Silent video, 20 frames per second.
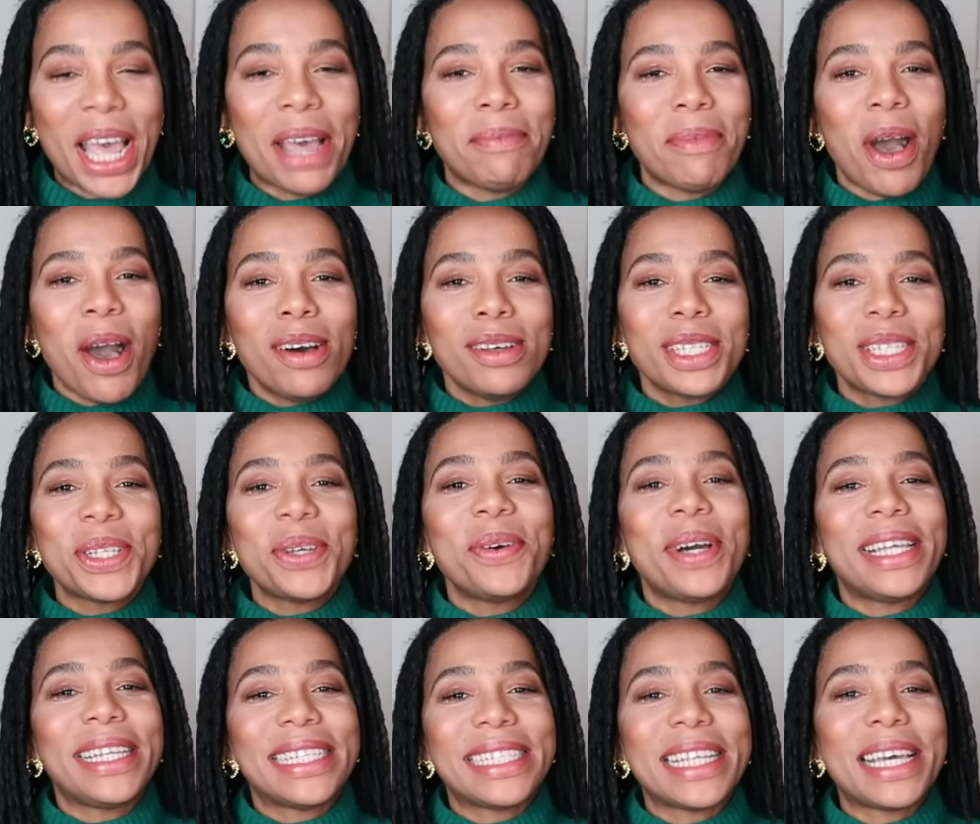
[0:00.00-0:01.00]
I'm also
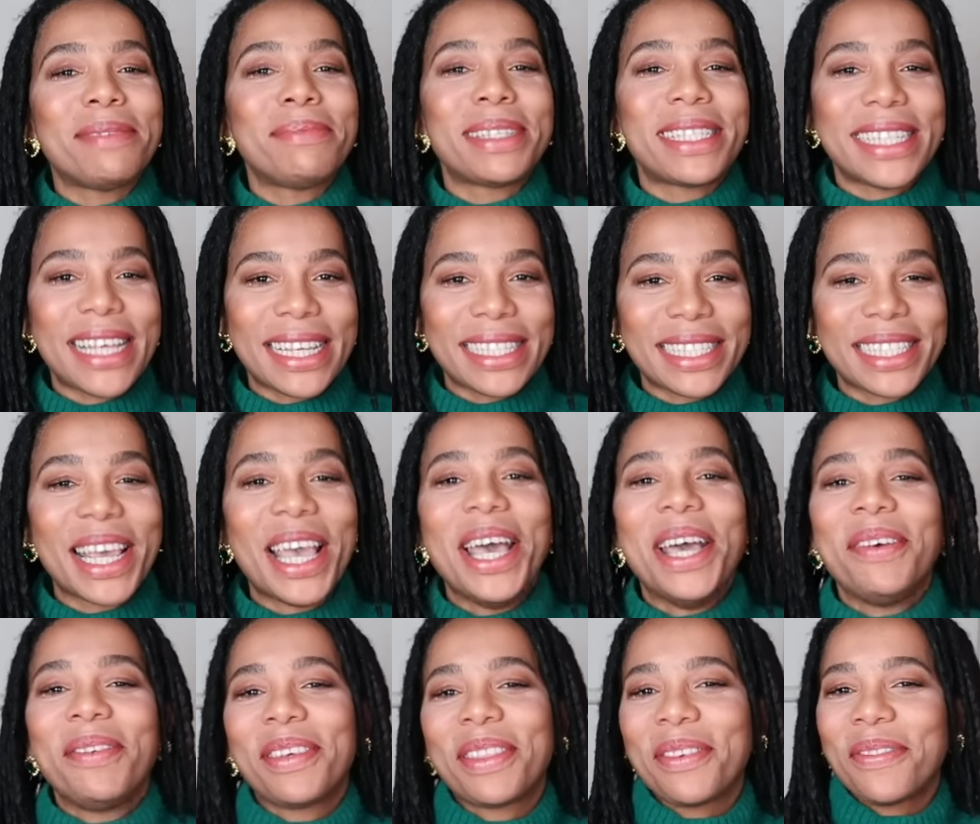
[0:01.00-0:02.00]
a little obsessed
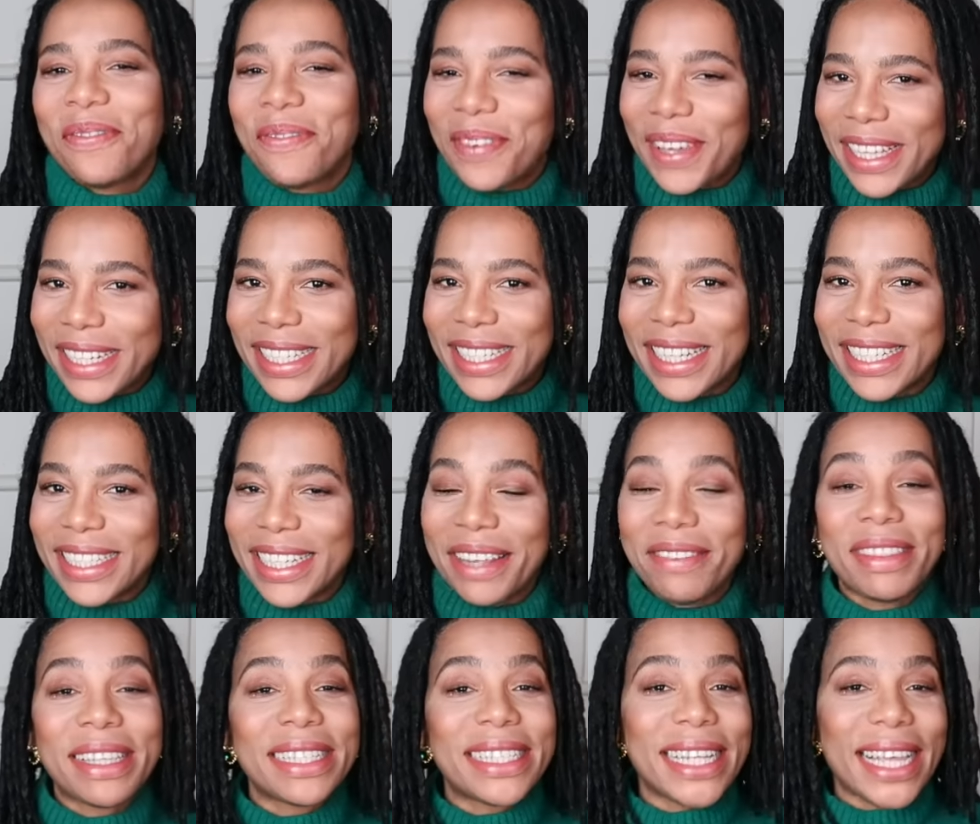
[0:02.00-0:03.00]
with vintage.
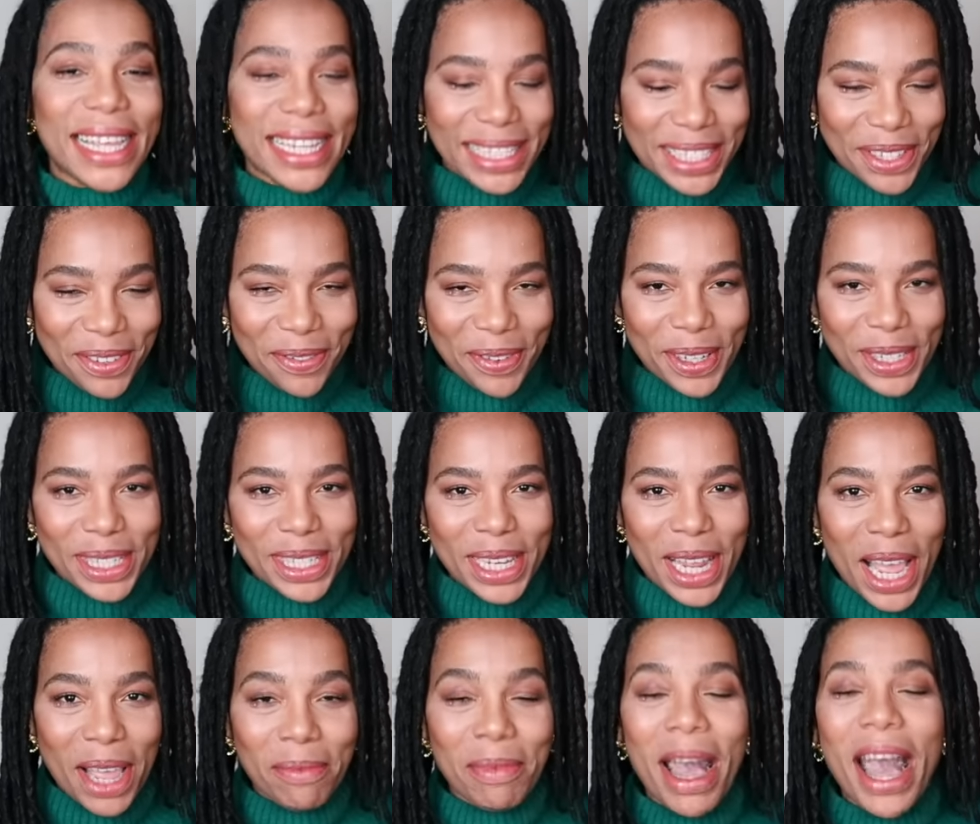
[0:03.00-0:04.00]
If this is your first
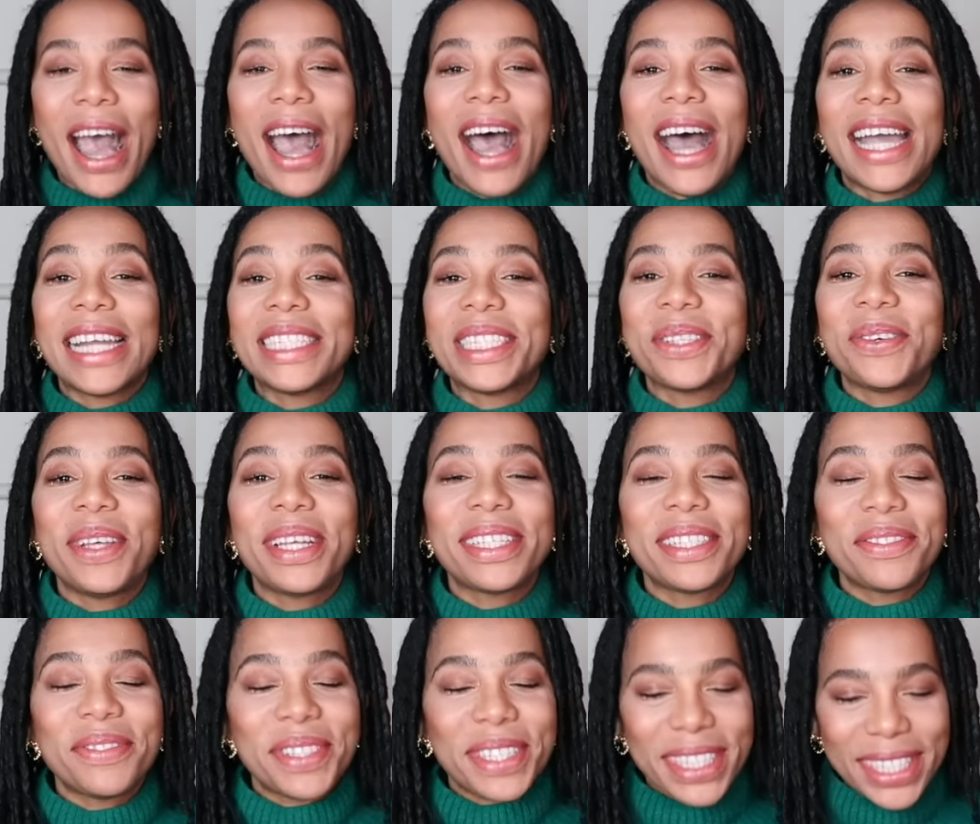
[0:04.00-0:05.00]
time, I do lot
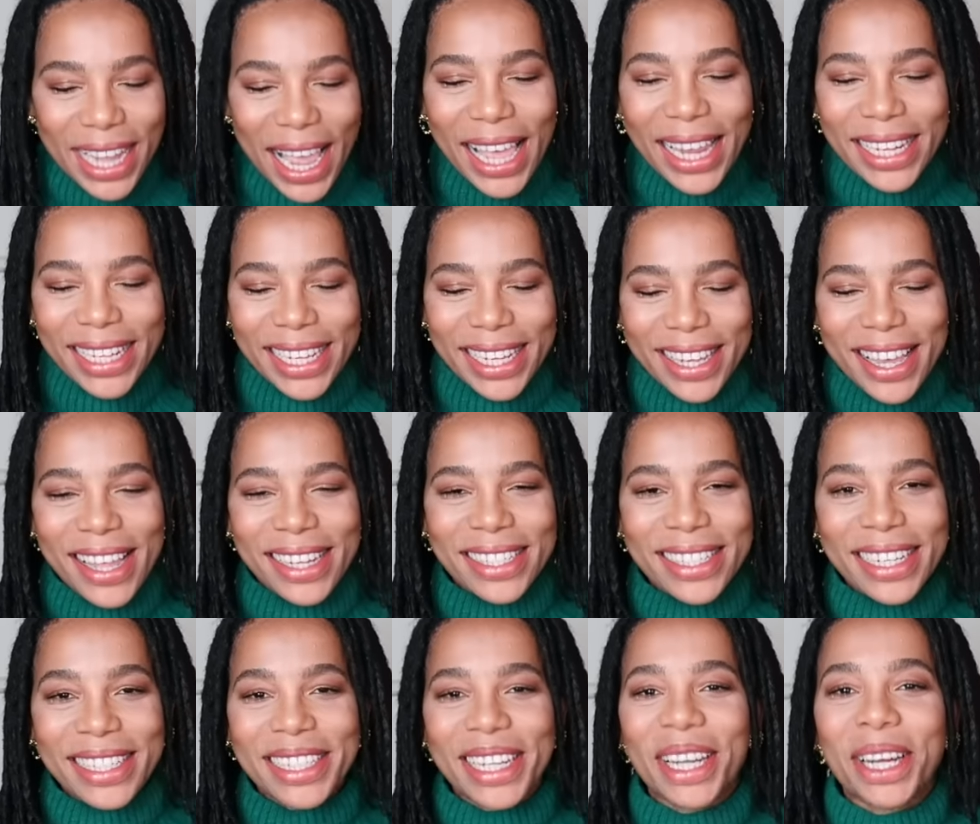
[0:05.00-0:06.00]
of styling
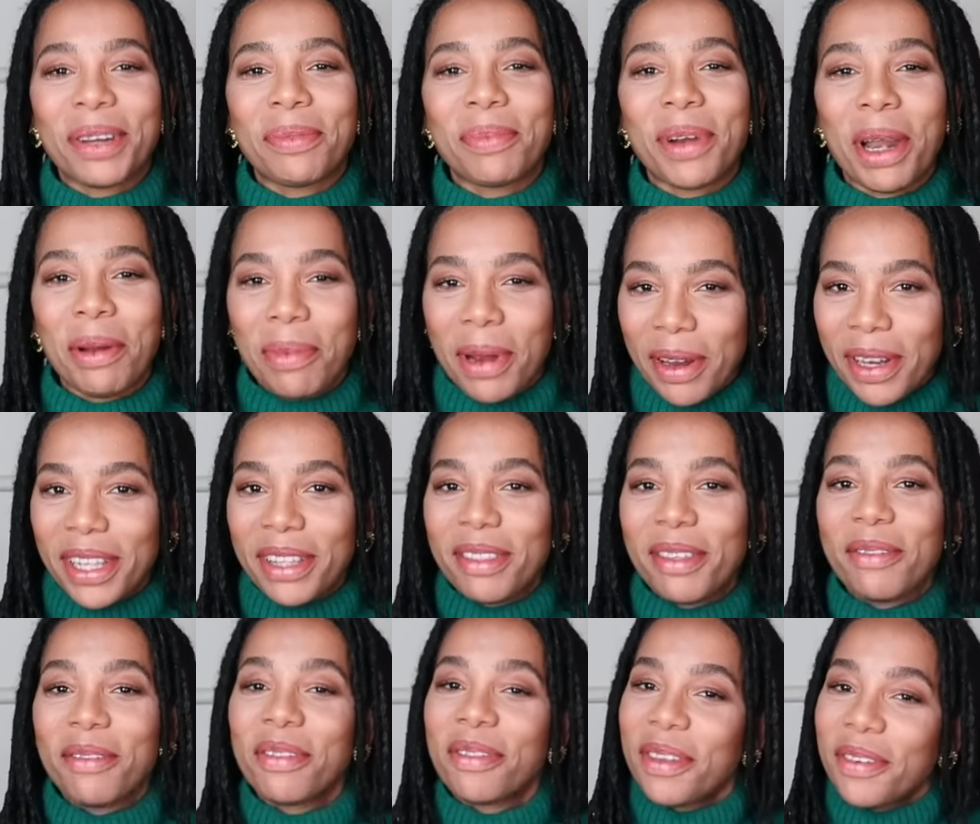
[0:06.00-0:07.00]
content here, primarily
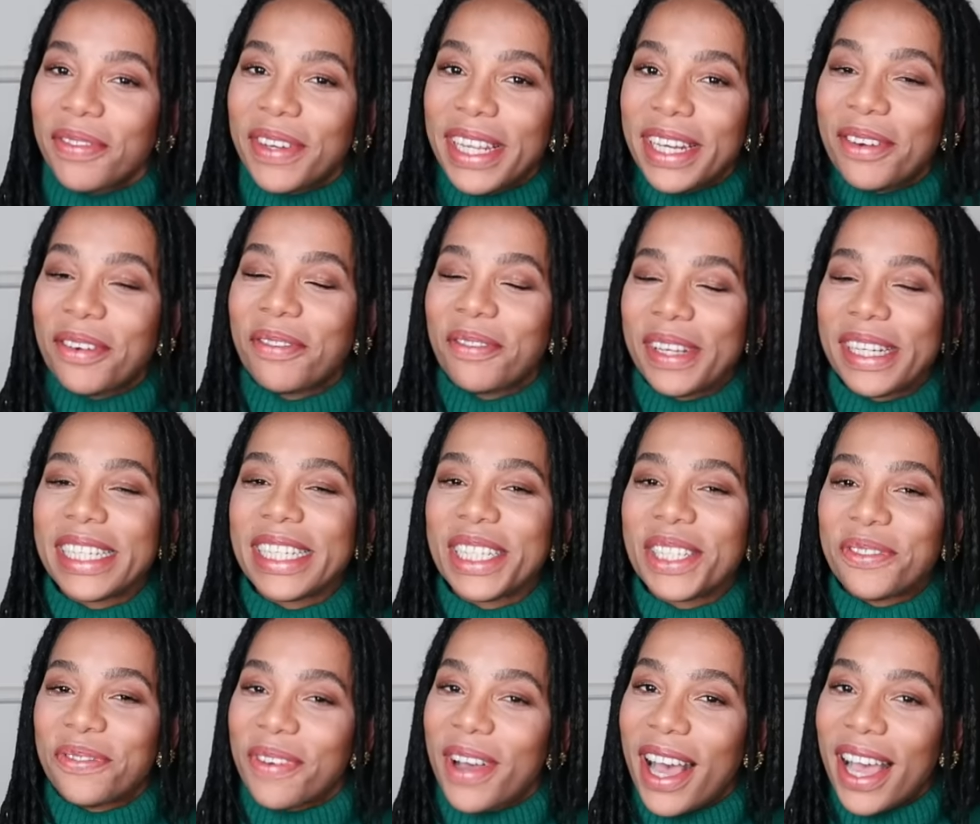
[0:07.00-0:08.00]
through thrifted or
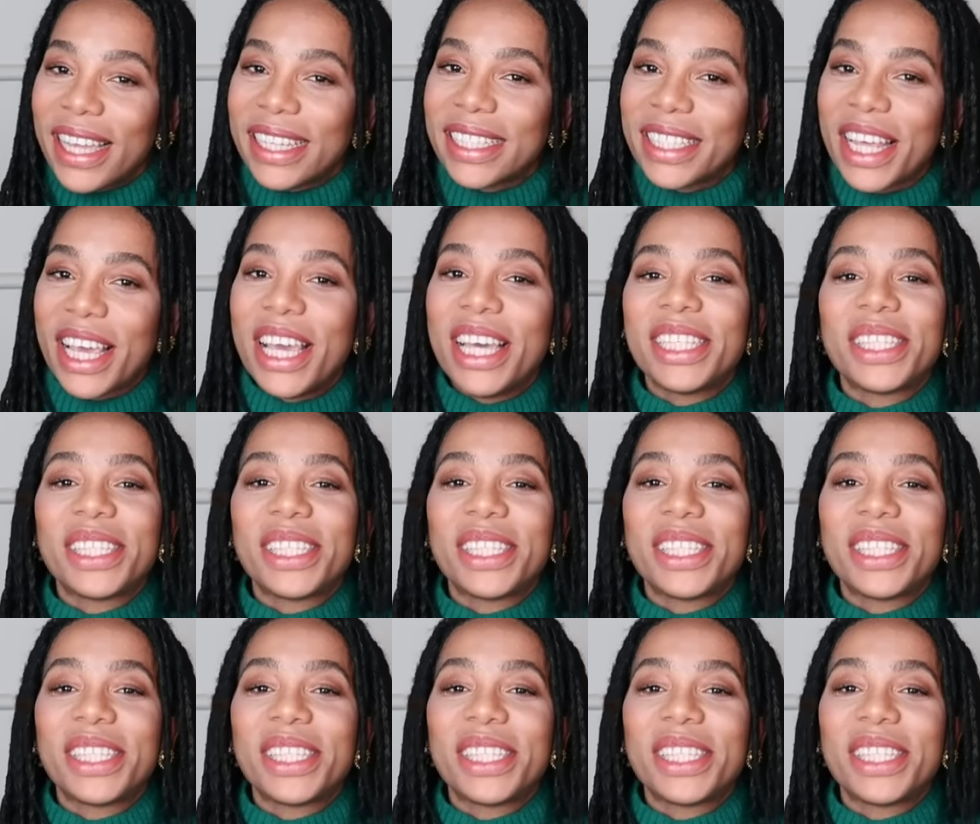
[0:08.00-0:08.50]
vintage finds.